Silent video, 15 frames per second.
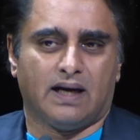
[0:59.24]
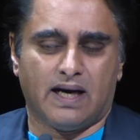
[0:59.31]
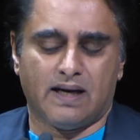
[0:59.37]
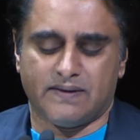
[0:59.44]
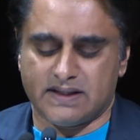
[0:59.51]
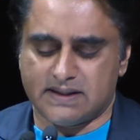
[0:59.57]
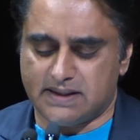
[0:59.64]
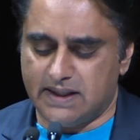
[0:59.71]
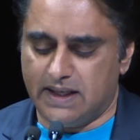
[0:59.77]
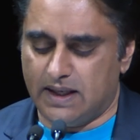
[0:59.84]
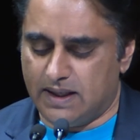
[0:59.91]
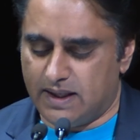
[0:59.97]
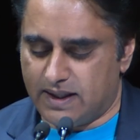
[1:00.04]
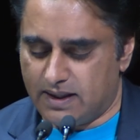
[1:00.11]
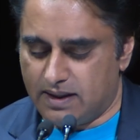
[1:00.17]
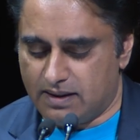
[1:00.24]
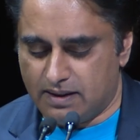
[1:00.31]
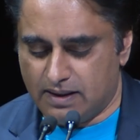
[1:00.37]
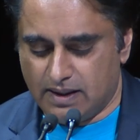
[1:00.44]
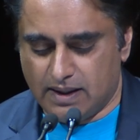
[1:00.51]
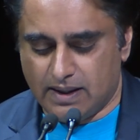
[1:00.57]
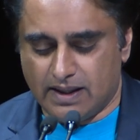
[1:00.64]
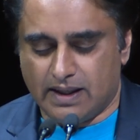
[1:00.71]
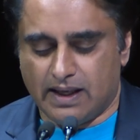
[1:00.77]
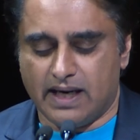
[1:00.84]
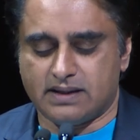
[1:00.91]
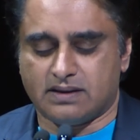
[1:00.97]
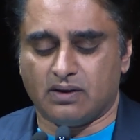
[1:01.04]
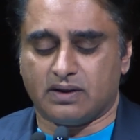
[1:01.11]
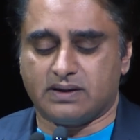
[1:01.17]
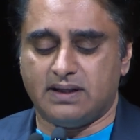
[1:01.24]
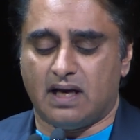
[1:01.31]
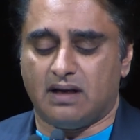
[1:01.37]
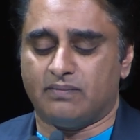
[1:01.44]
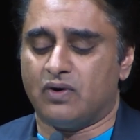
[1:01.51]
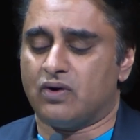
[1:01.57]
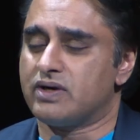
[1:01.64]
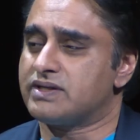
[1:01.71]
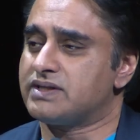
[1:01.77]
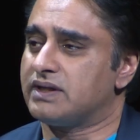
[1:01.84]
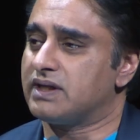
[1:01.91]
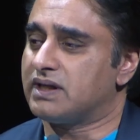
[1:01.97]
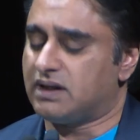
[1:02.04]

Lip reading: and the ceiling, I took Delmore to the